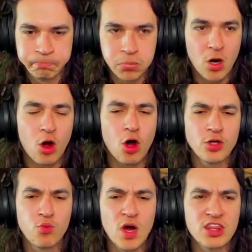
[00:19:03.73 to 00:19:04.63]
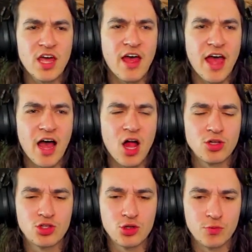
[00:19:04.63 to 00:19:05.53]
Oh, what the hell,
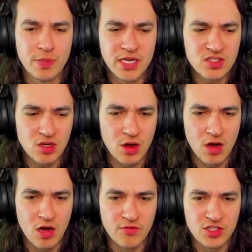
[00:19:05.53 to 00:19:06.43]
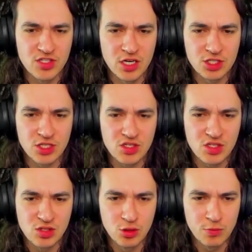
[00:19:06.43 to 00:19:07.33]
dude? Piss off. You're such a
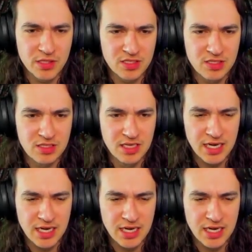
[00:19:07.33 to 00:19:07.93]
stupid d.